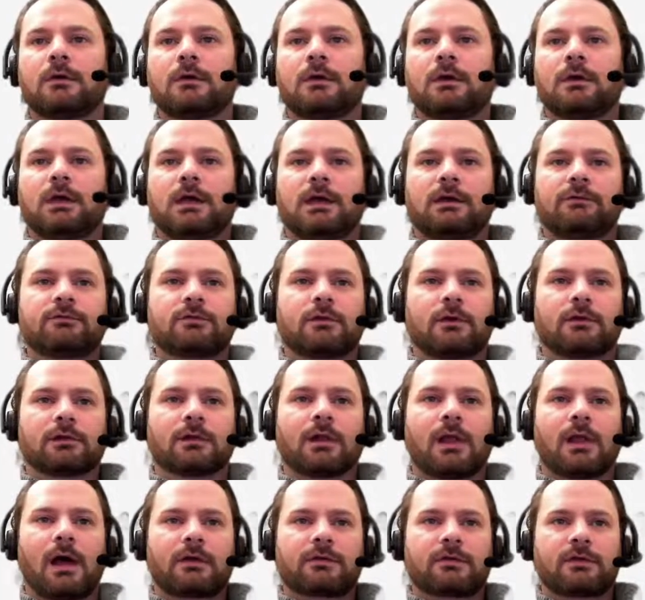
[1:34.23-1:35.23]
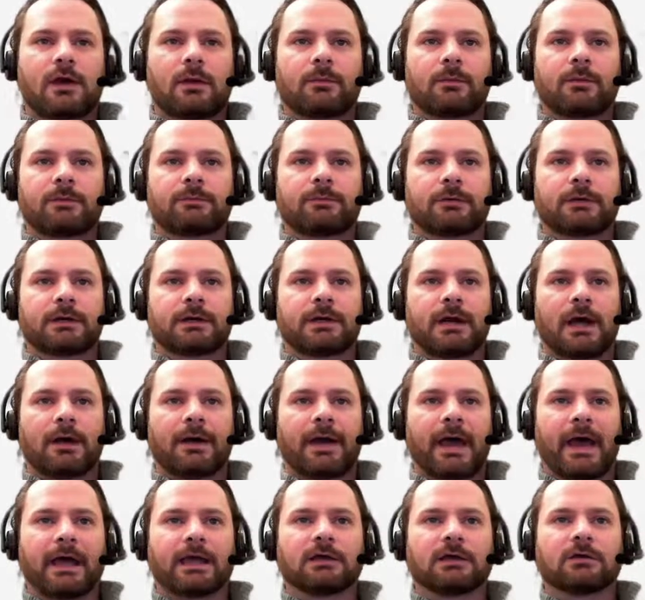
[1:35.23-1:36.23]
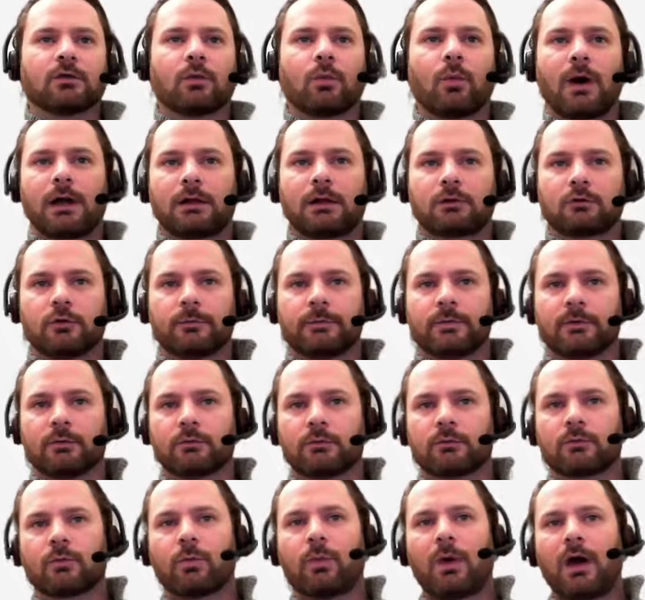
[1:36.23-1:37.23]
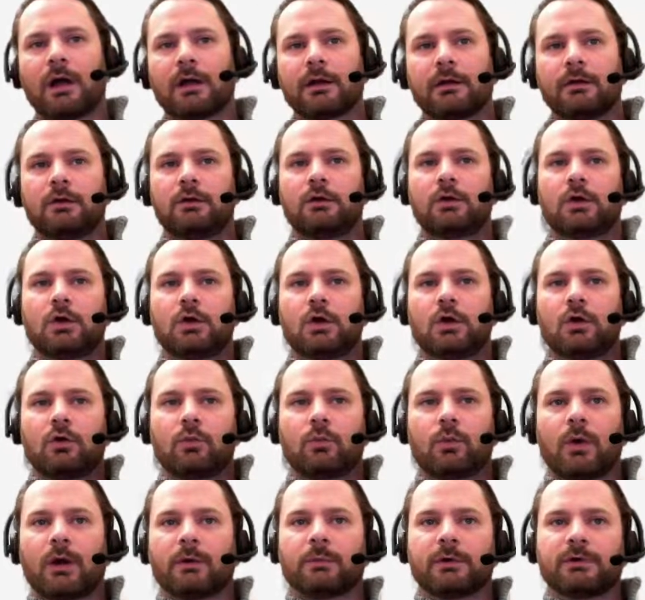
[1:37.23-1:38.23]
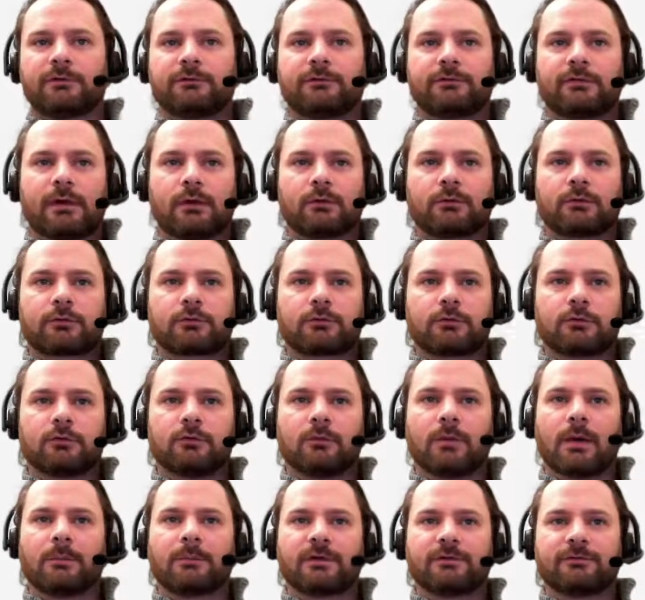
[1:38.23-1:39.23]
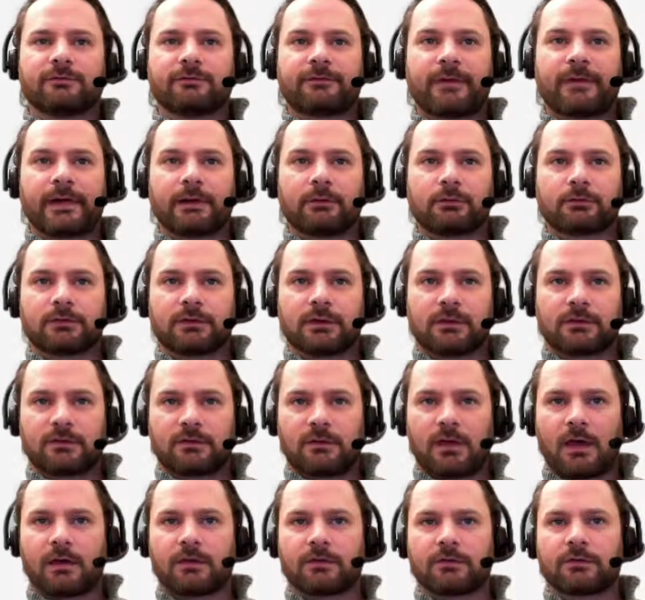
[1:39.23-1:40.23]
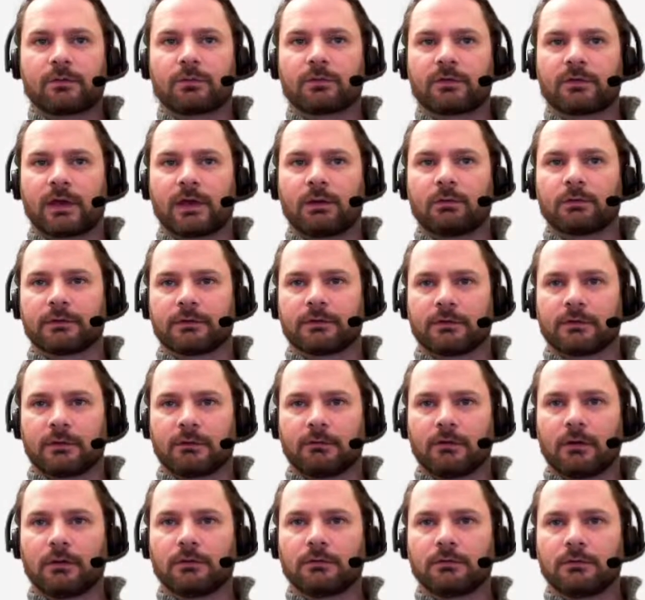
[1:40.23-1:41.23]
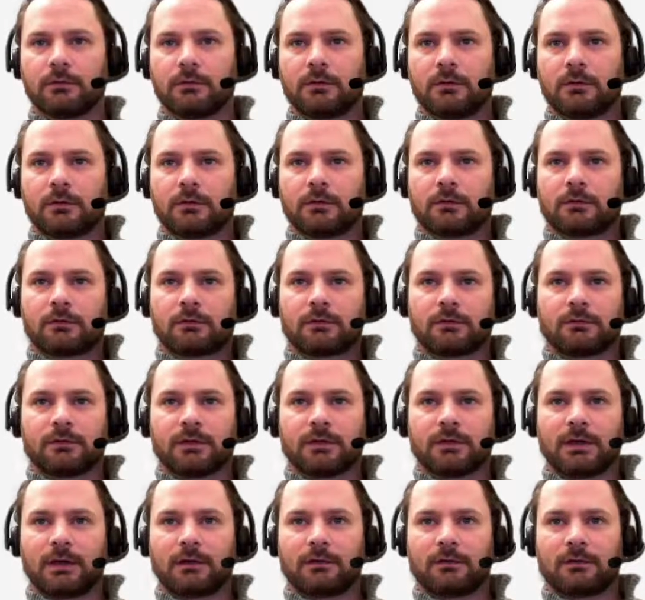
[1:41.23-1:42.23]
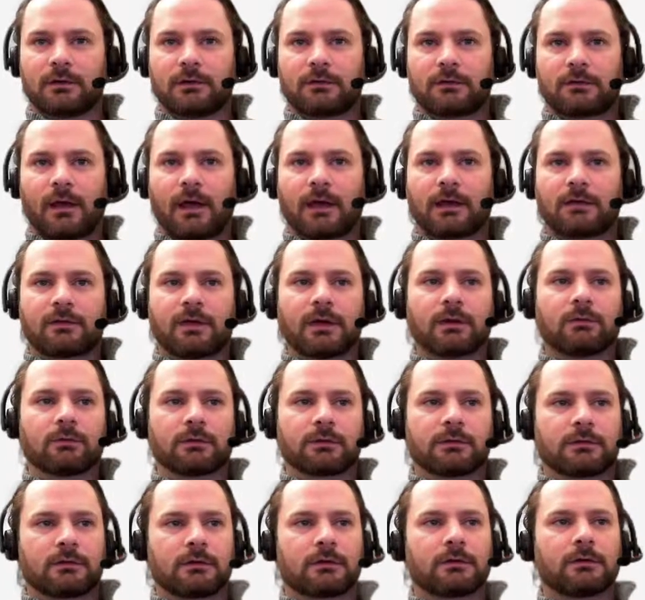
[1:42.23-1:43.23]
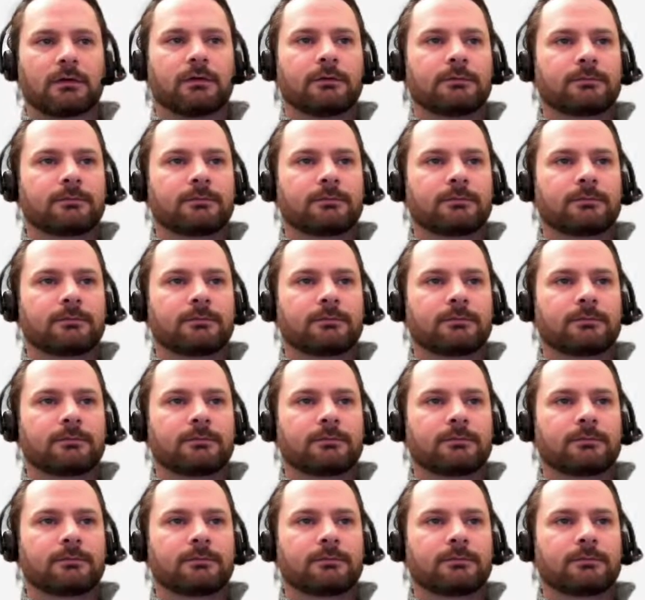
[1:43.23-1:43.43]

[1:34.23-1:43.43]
Even though the last time we printed out a in the while loop, it was 1, when we failed this test, it was equal to 0. So at the end of this, a is equal to 0.